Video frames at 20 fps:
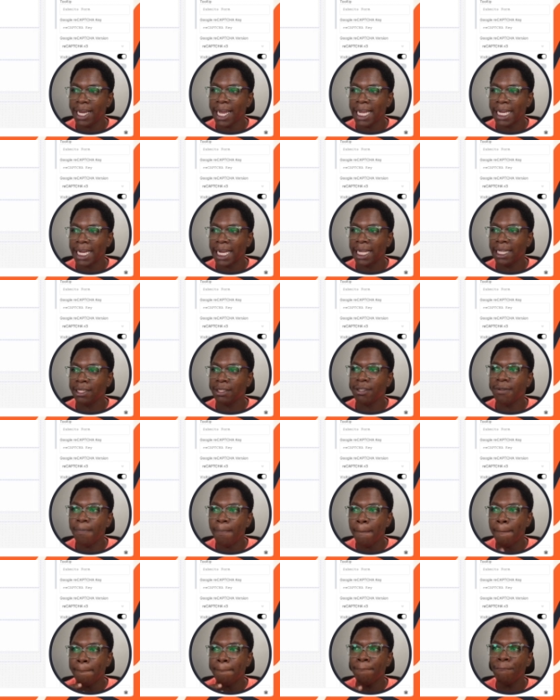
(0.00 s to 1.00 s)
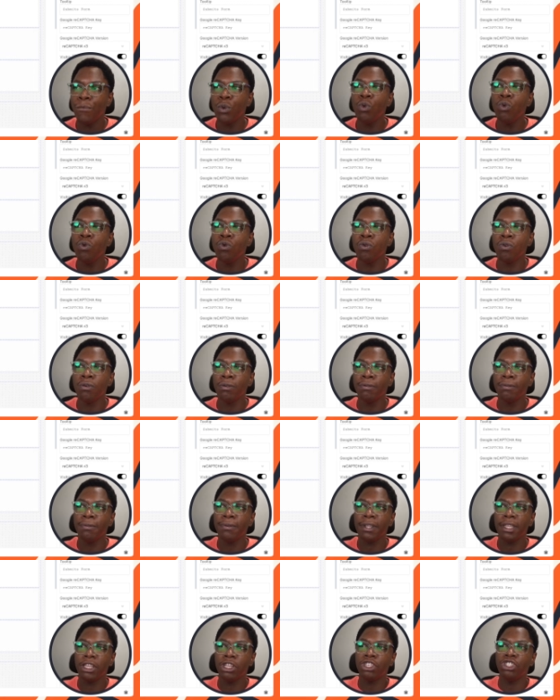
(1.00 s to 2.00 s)
I can move
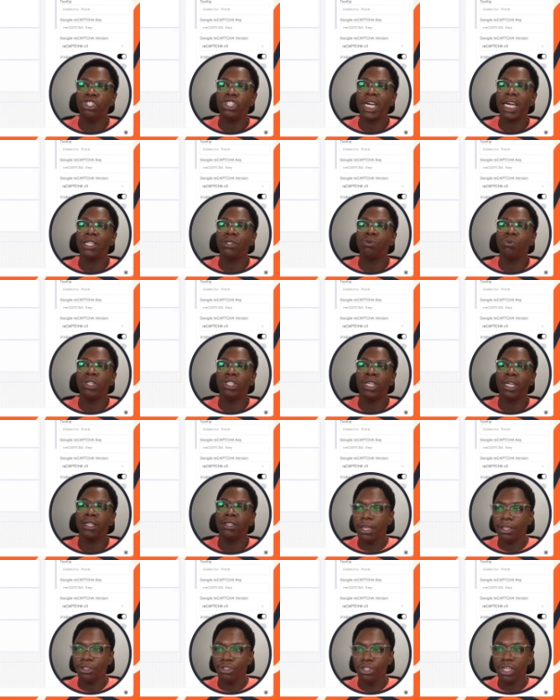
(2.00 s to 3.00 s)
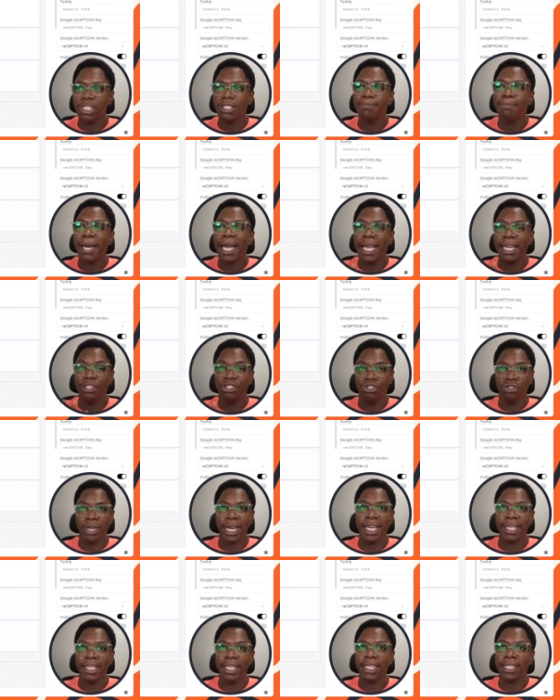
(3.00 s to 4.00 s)
the chart widget just by
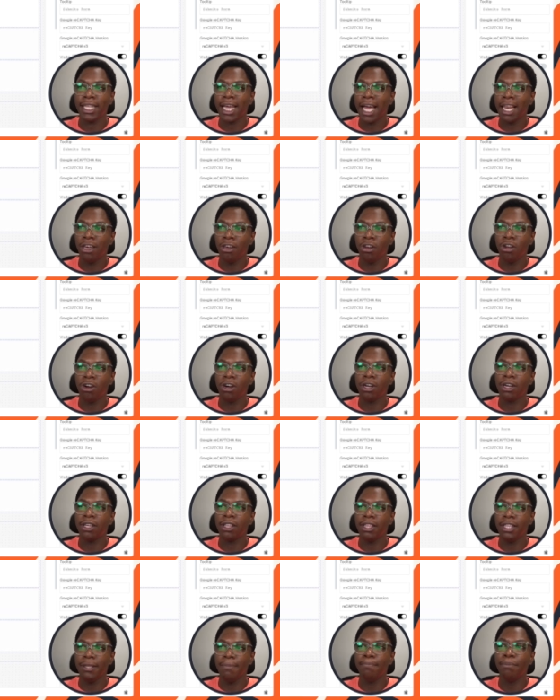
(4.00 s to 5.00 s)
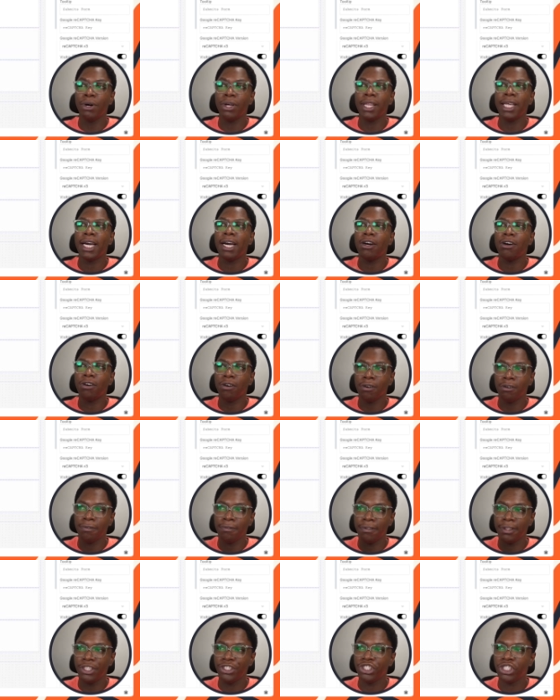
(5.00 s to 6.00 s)
dragging along the border of
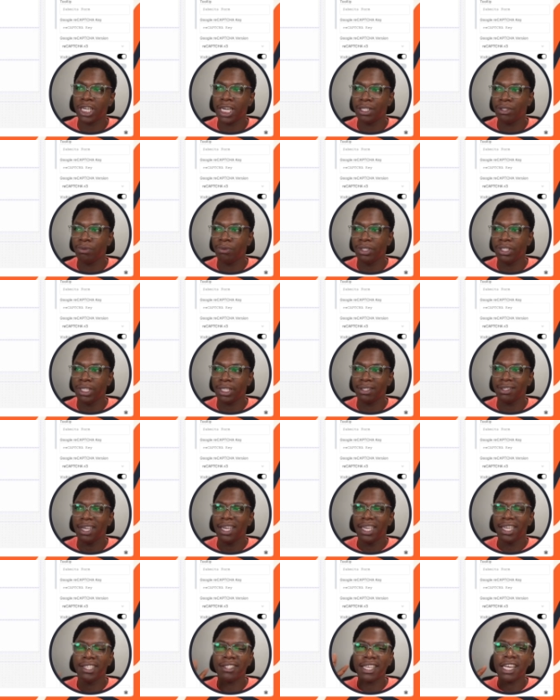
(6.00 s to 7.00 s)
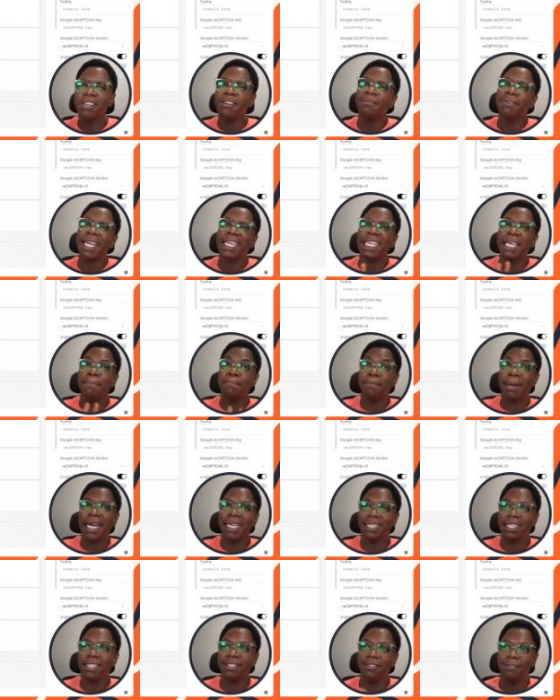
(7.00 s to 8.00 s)
the chart widget. It's kind of like a
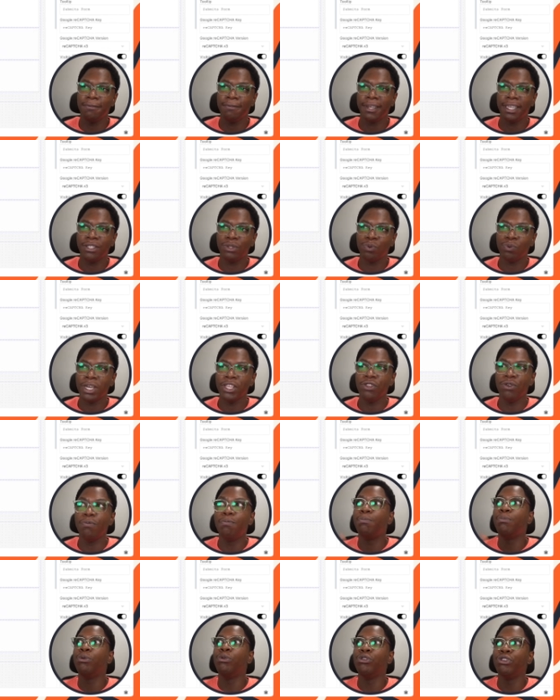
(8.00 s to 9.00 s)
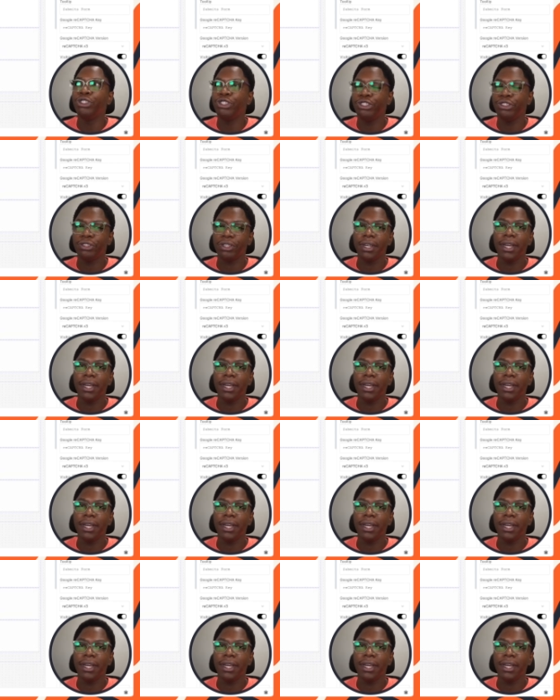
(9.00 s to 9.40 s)
magnet effect where you push